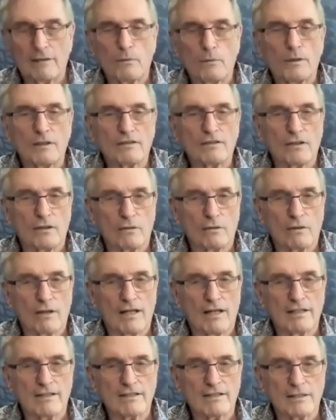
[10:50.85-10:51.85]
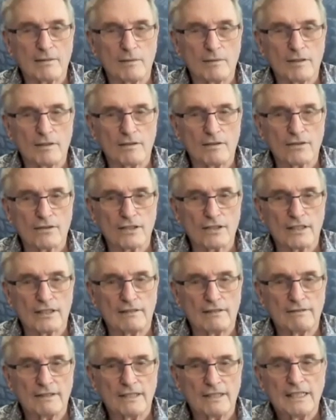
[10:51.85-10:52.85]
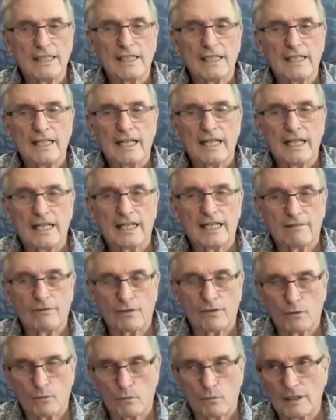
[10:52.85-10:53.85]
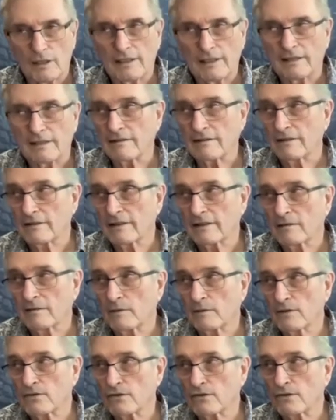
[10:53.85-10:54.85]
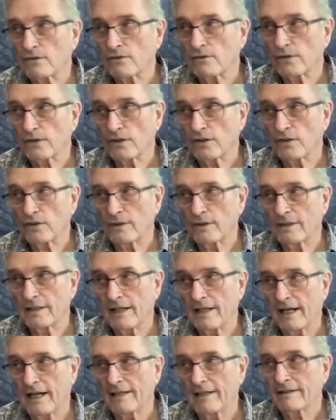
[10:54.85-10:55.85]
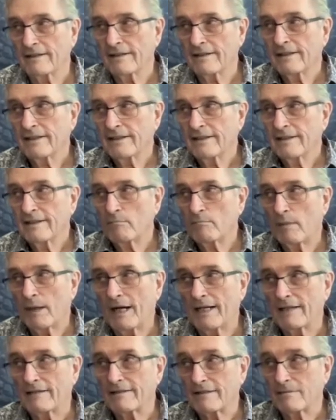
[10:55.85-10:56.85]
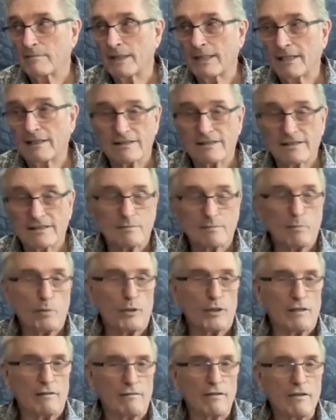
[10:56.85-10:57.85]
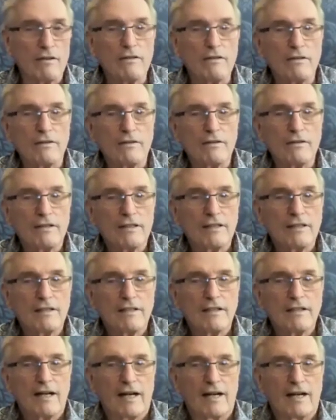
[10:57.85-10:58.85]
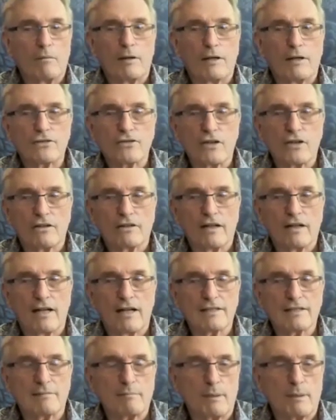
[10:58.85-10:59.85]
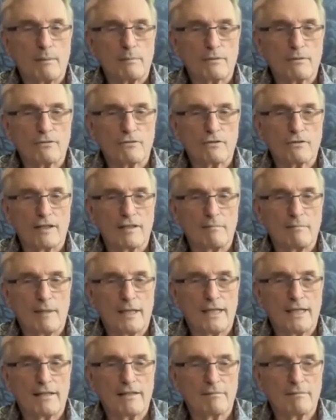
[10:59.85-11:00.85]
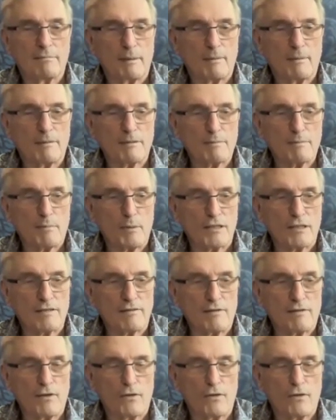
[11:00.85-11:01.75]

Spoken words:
with total honesty with yourself, and if you're willing to look at what's true for you and not buy somebody else's point of view. I watch all kinds of people try to buy other people's points of view,